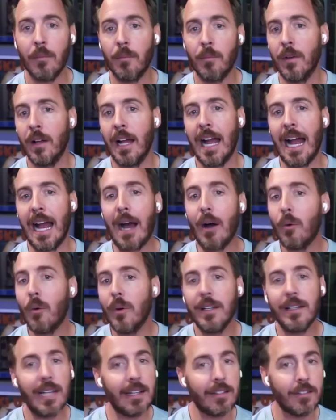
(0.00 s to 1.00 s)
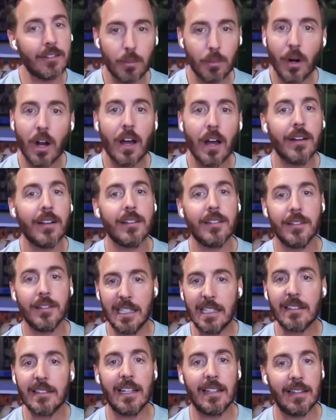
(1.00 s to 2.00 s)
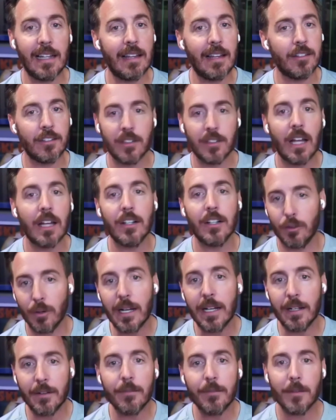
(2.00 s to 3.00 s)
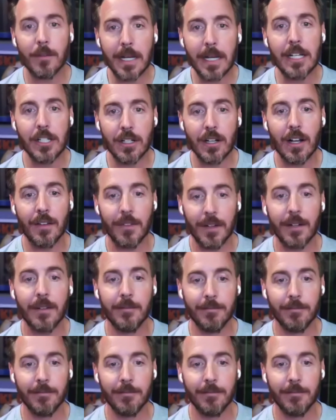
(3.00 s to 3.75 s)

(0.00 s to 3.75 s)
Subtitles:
how we test the products, things like that. There's a lot of great information on there.